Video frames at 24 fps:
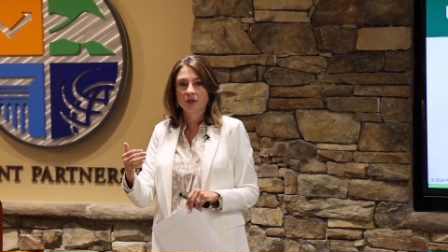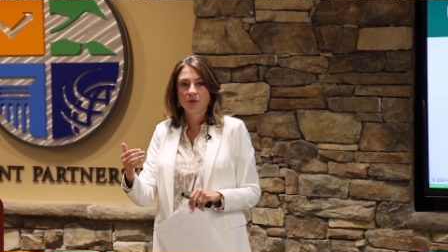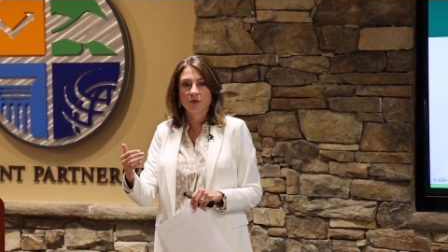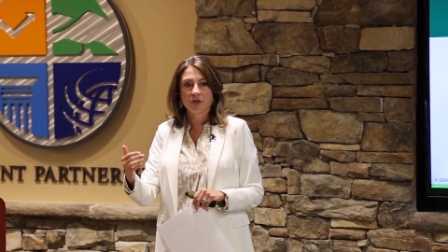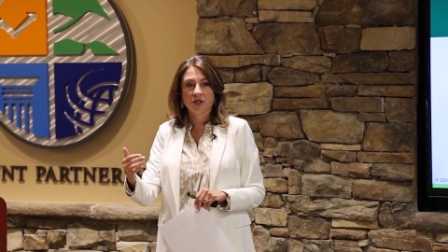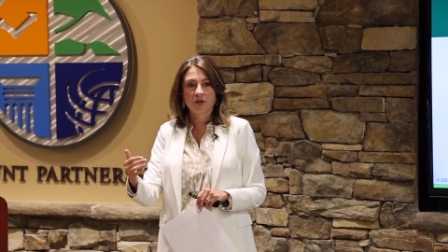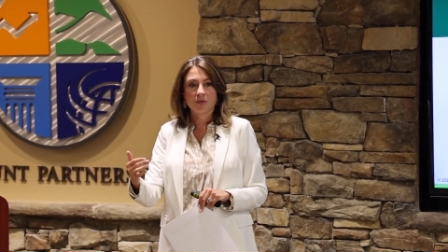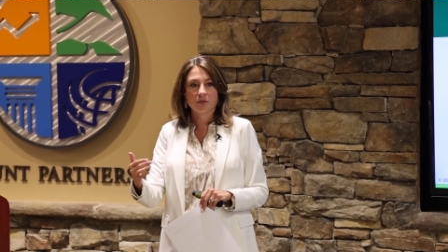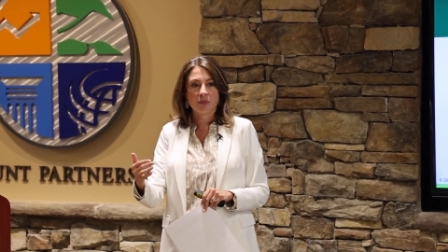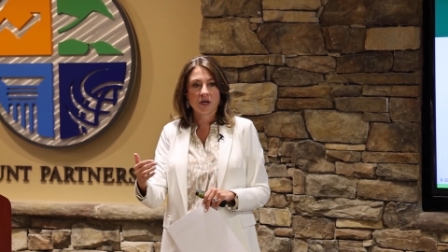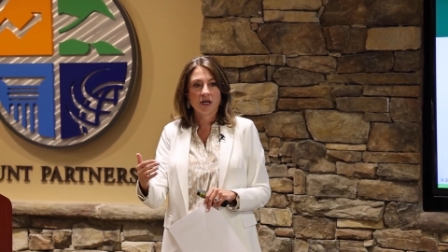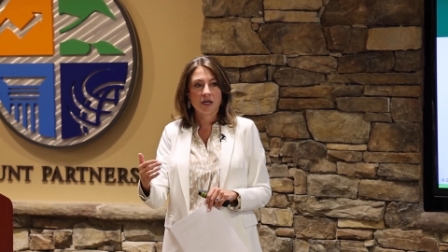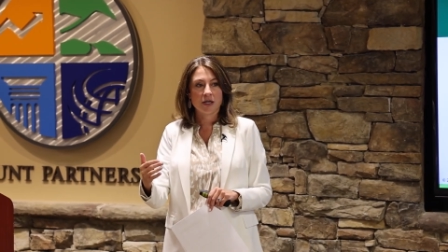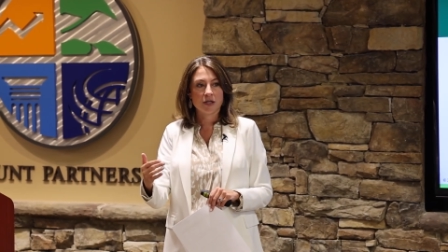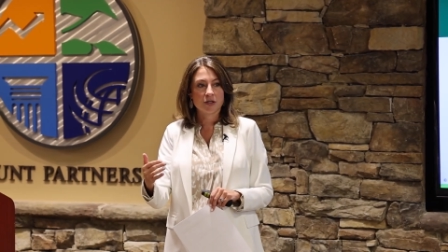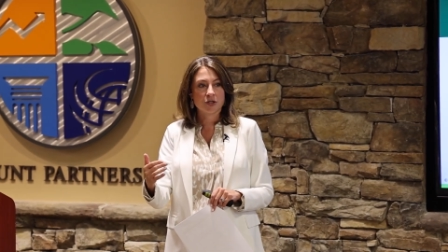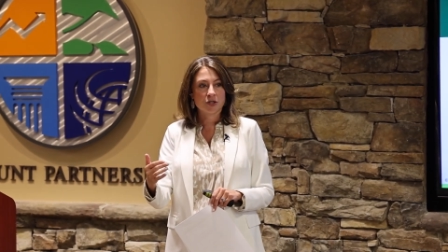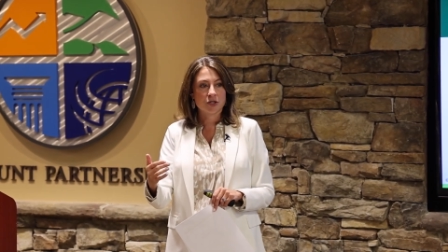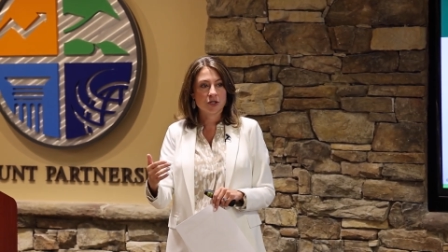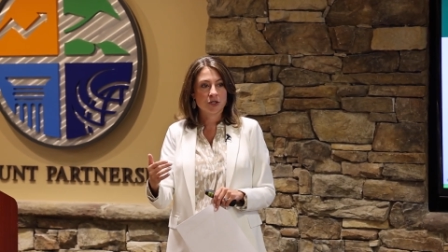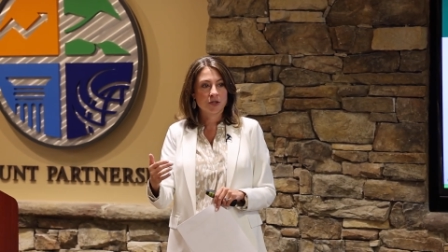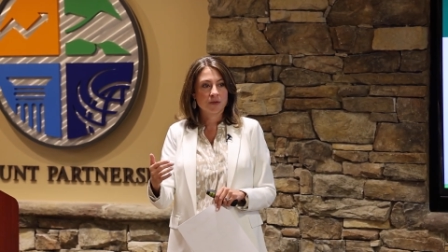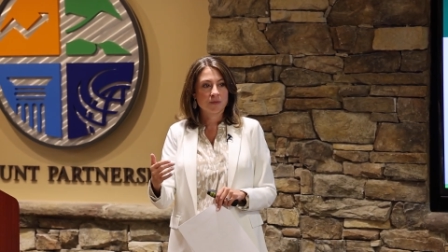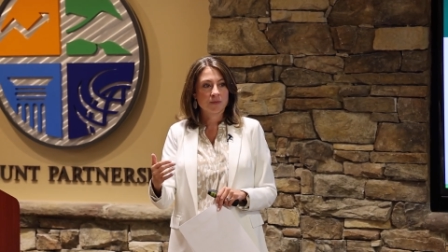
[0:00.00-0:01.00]
you can
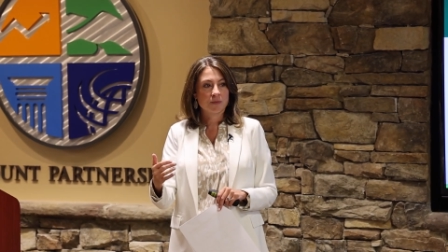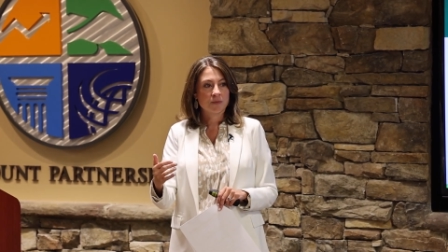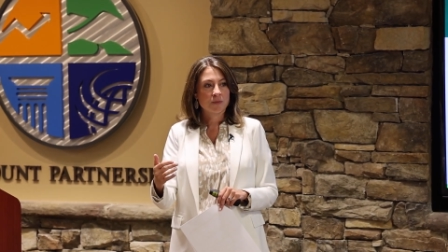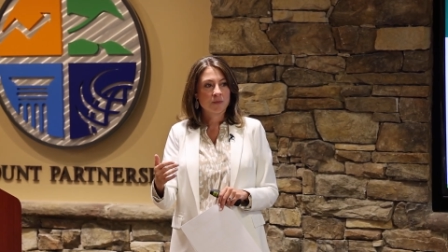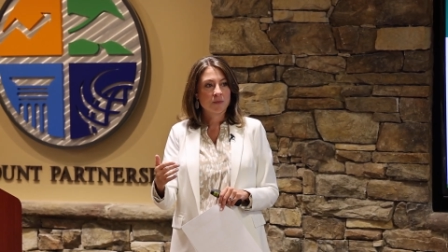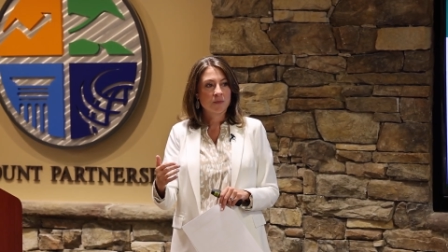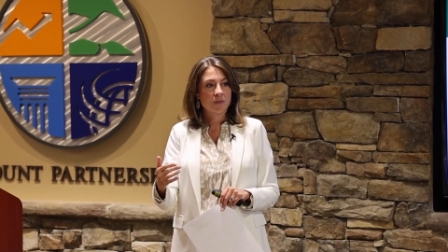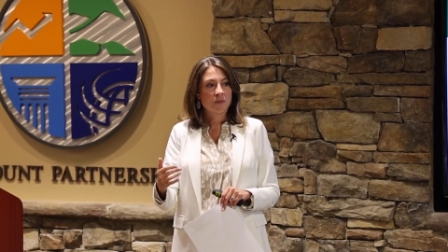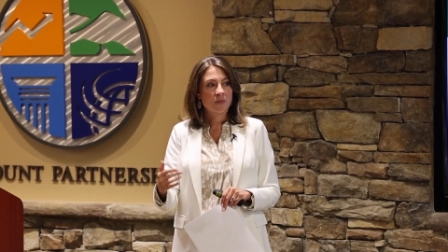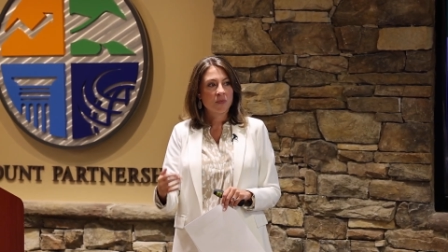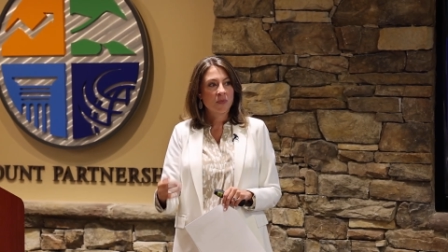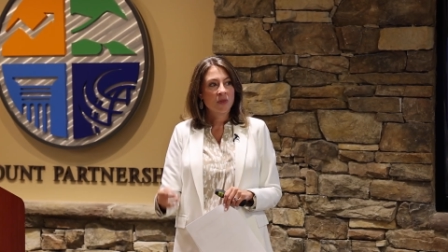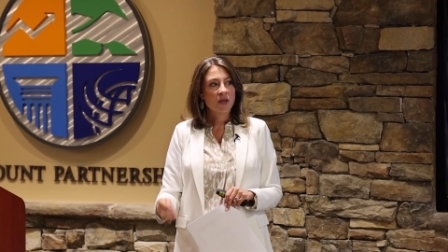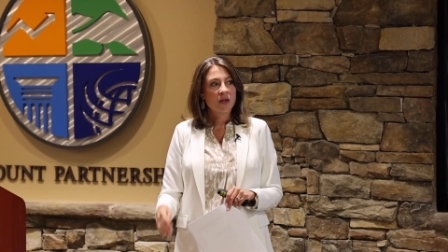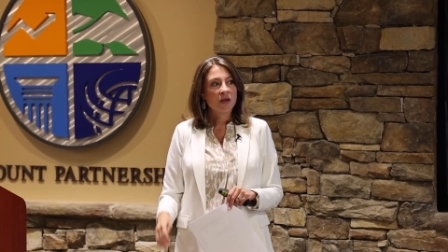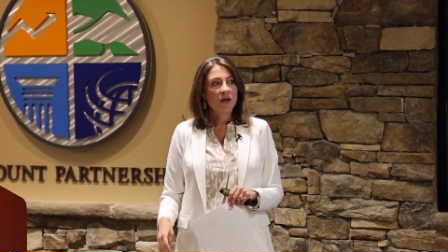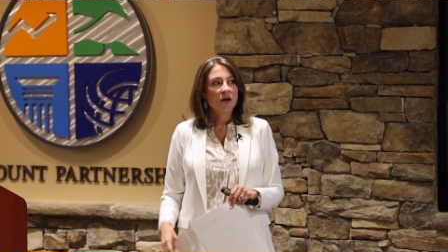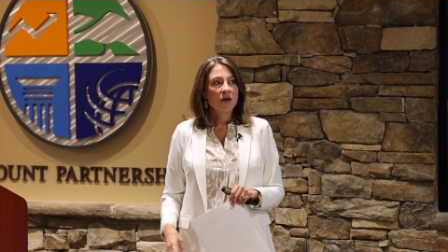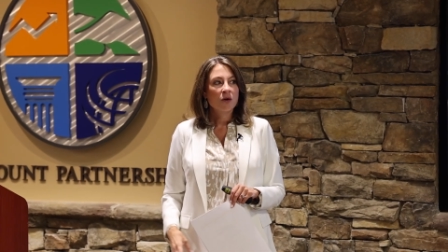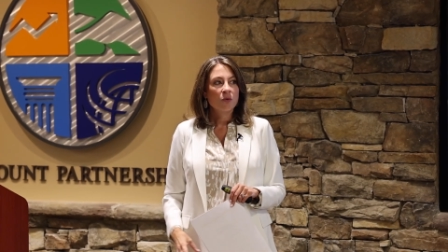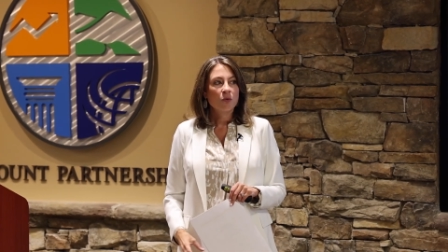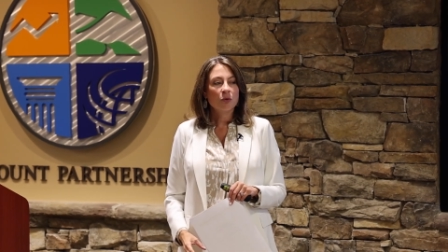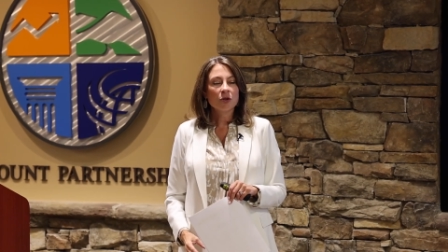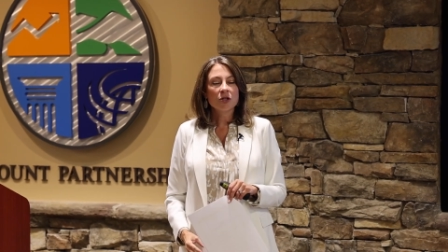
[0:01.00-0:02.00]
budge.
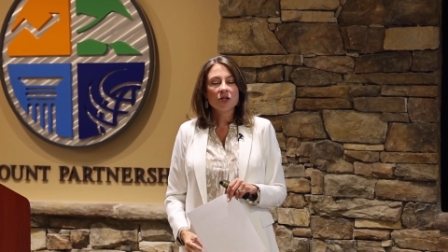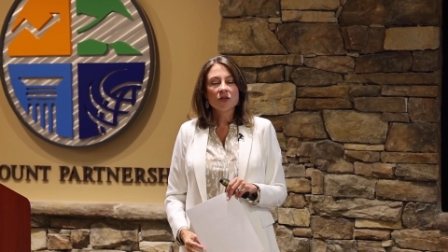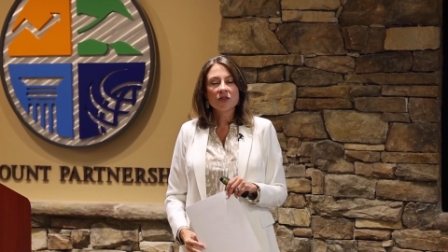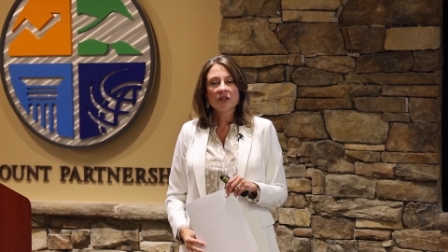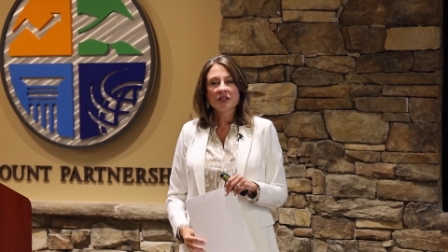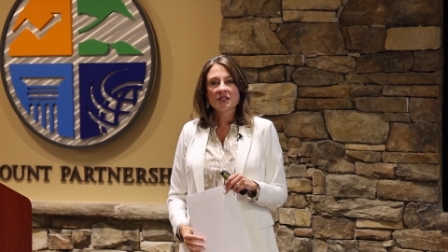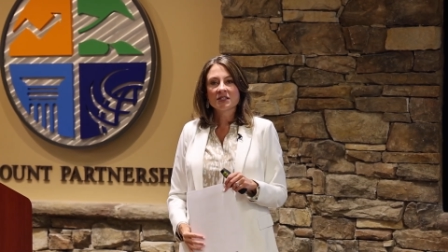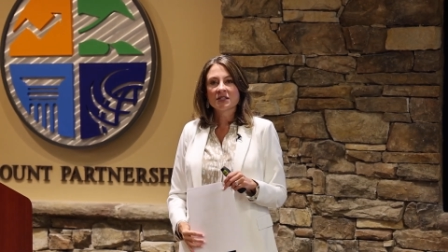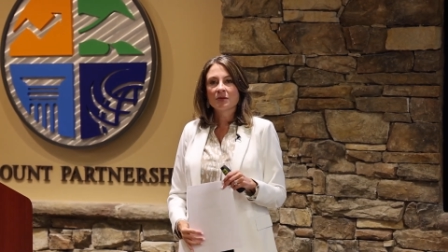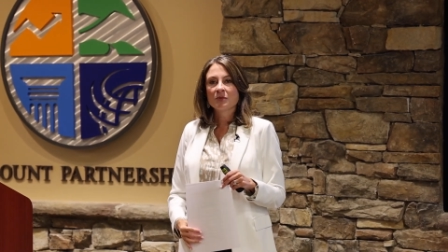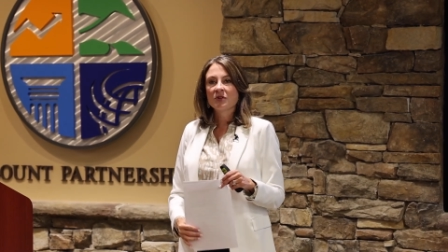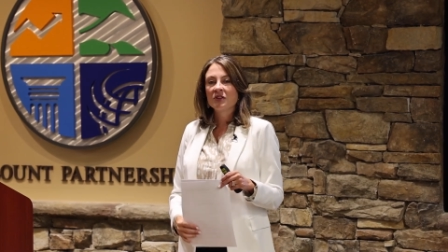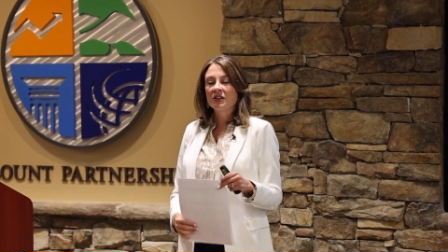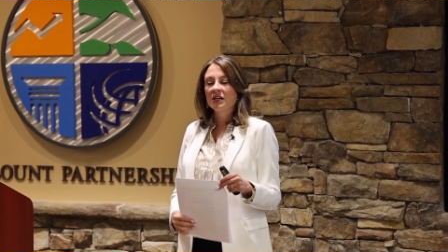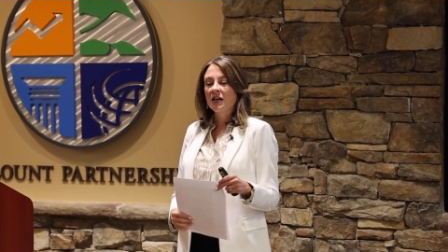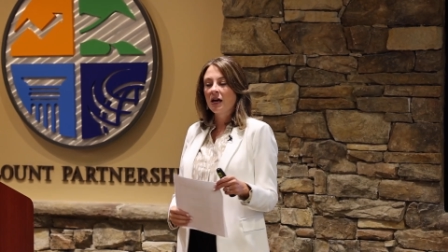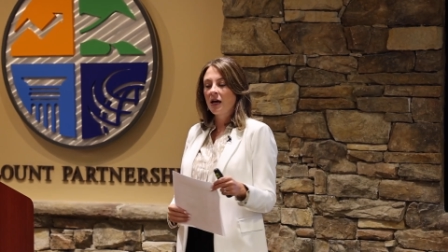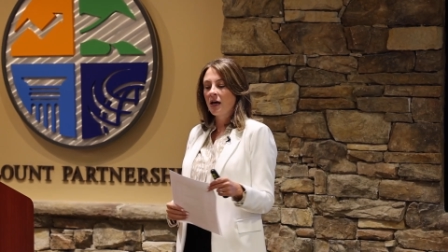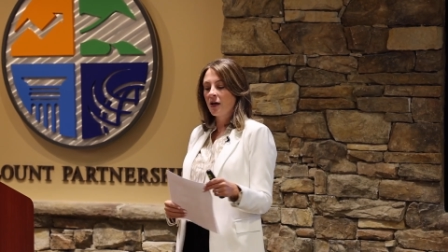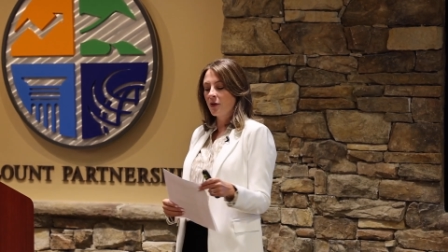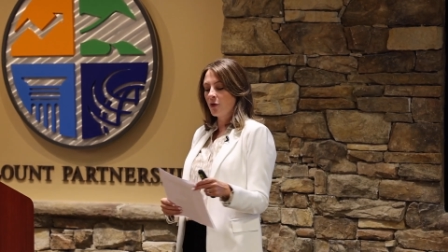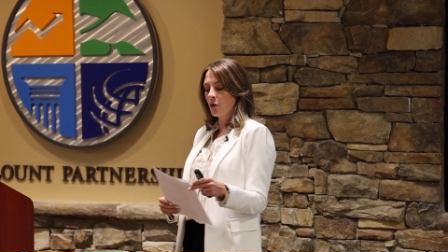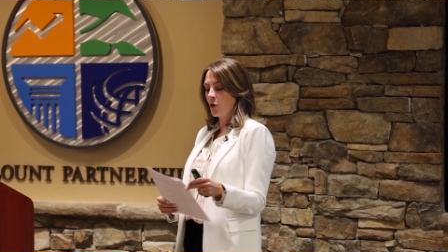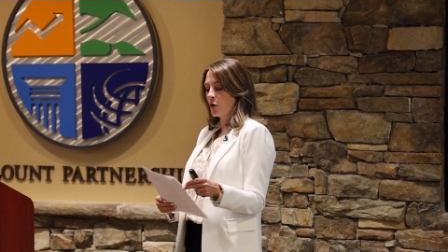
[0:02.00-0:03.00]
What do you think some of the
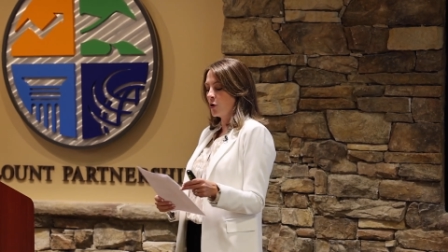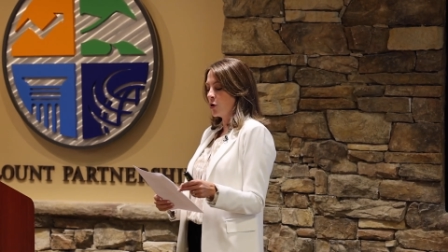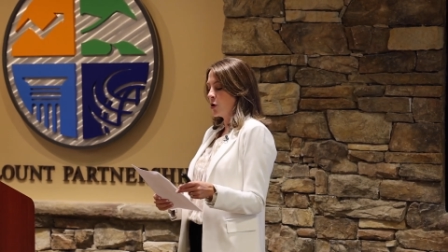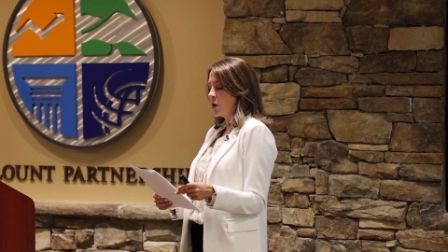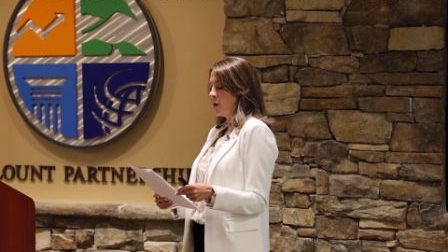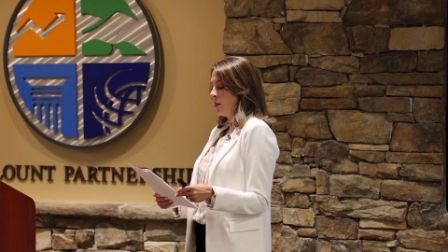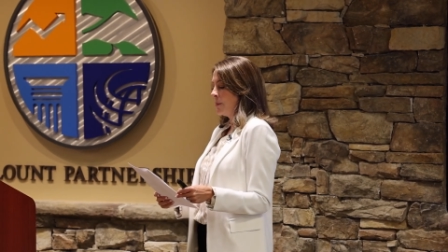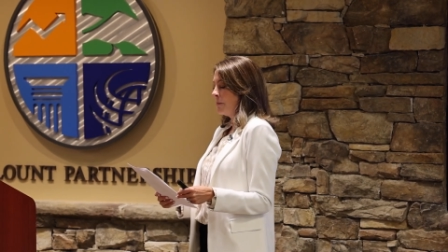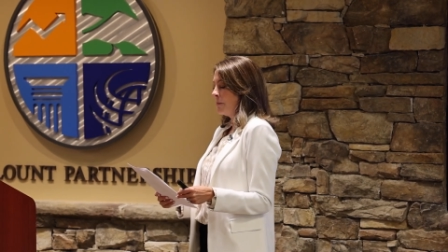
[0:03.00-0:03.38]
other